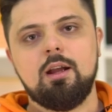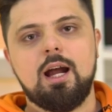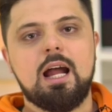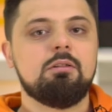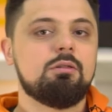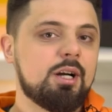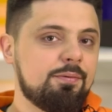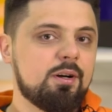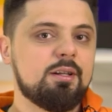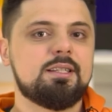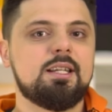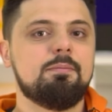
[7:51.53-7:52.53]
I will
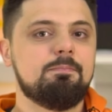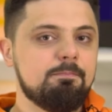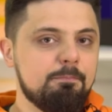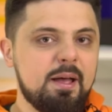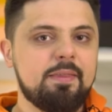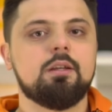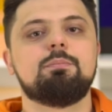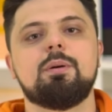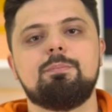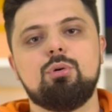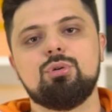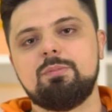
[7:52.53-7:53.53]
reference the method
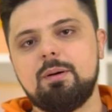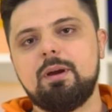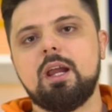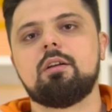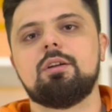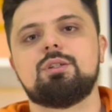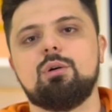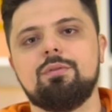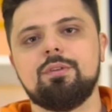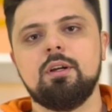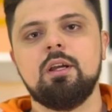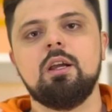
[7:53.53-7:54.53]
proposed by Microsoft
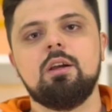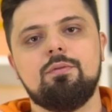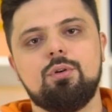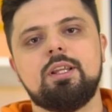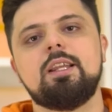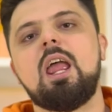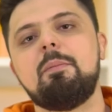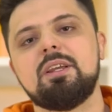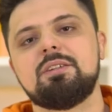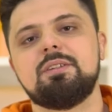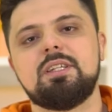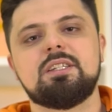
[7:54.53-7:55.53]
for Dynamics
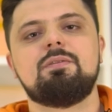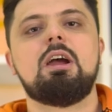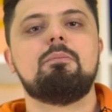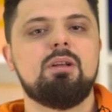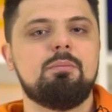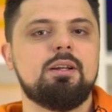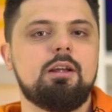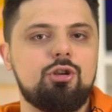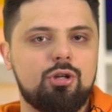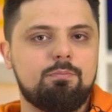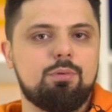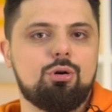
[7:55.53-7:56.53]
365
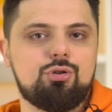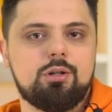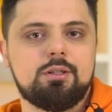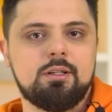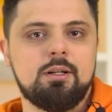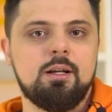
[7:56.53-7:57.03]
implementation projects,